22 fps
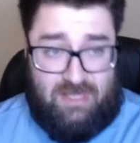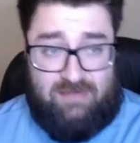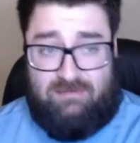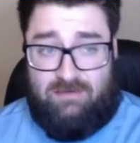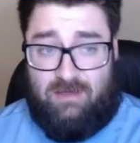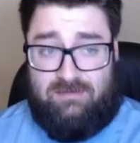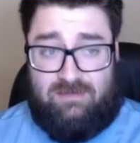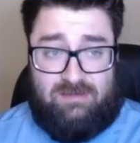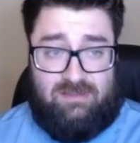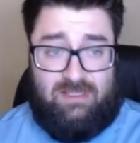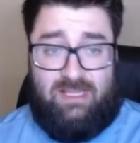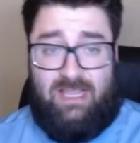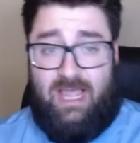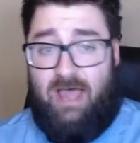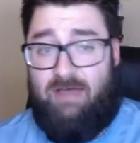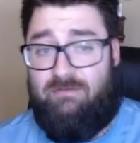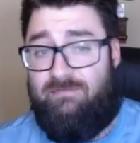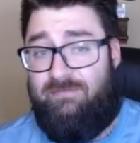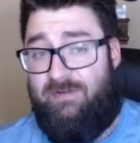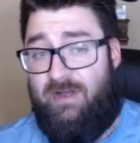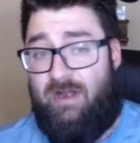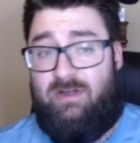I thought that they
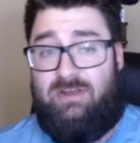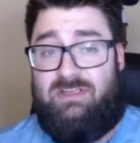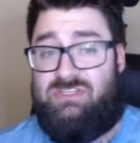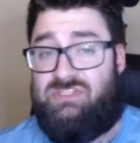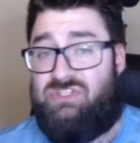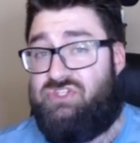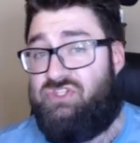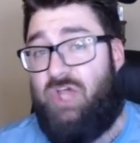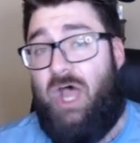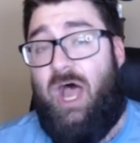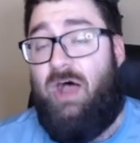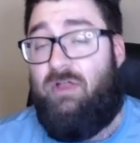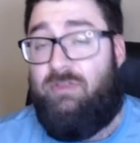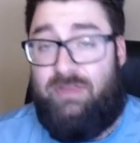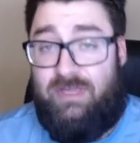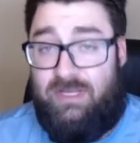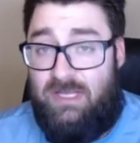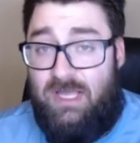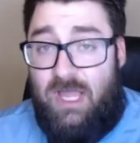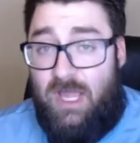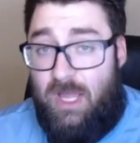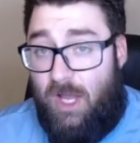got very
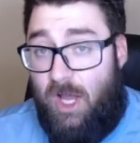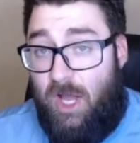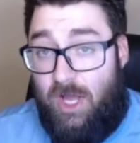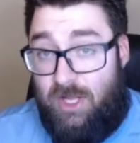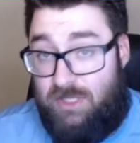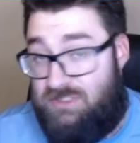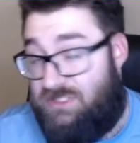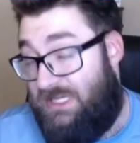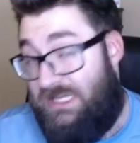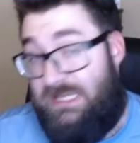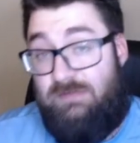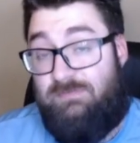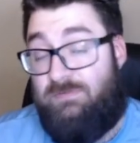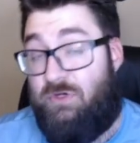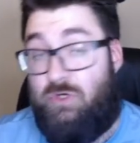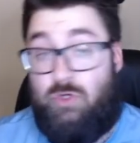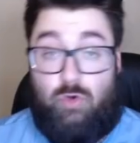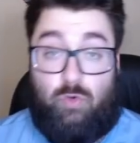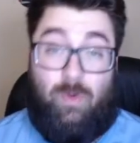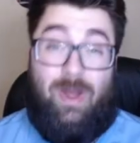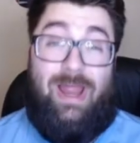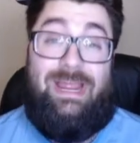solid to
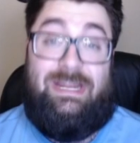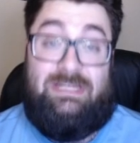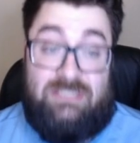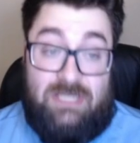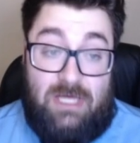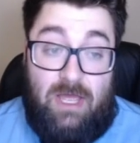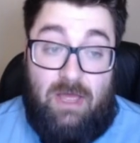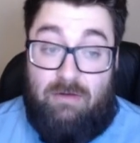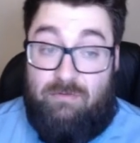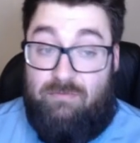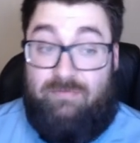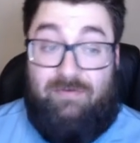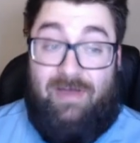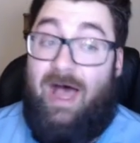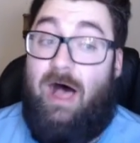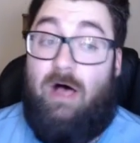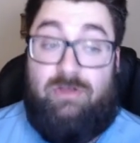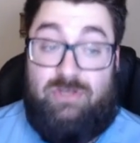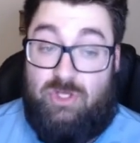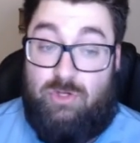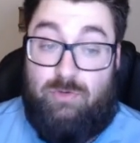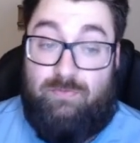even great
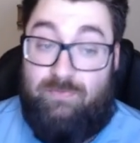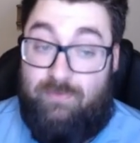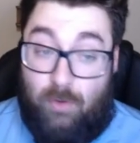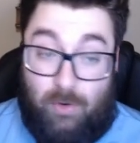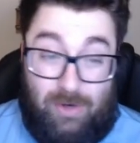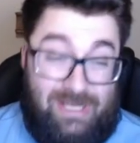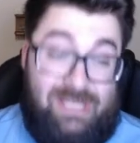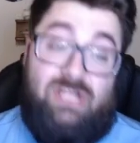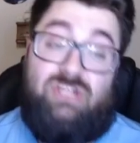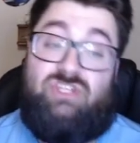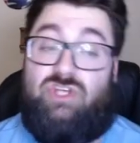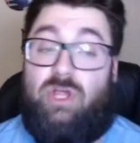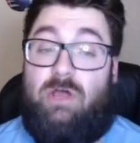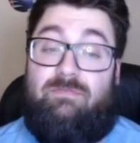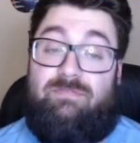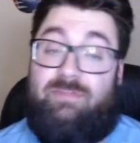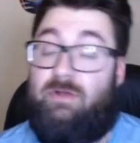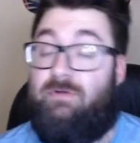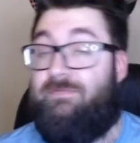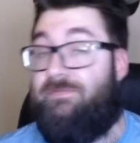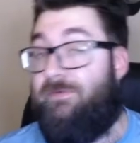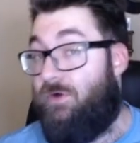value for each of
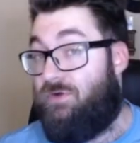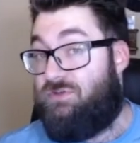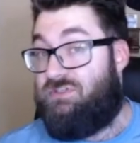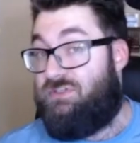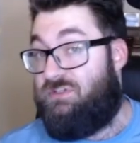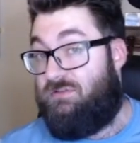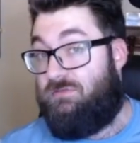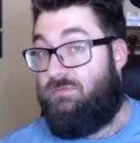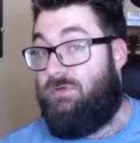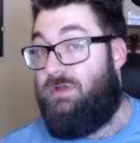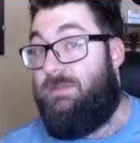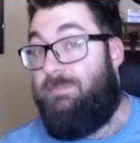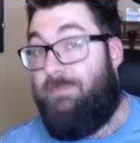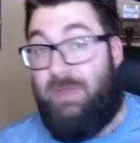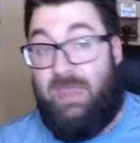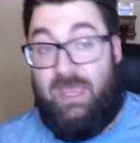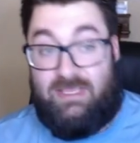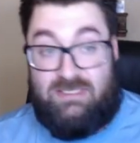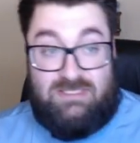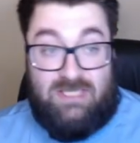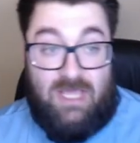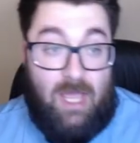their first three
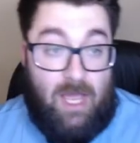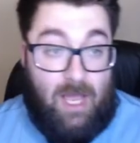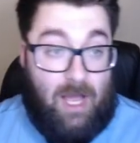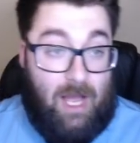picks.